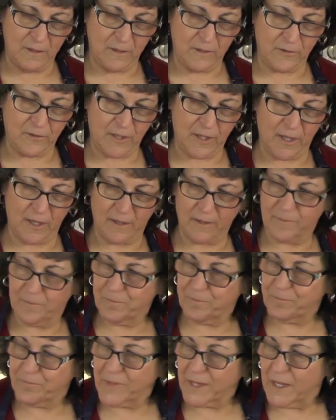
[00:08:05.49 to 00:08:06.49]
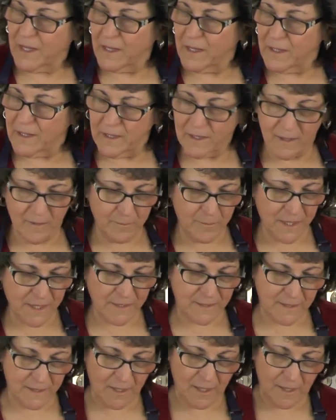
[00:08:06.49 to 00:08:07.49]
Okay,
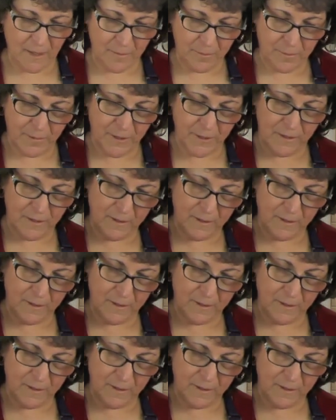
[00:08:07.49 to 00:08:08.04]
mix it up.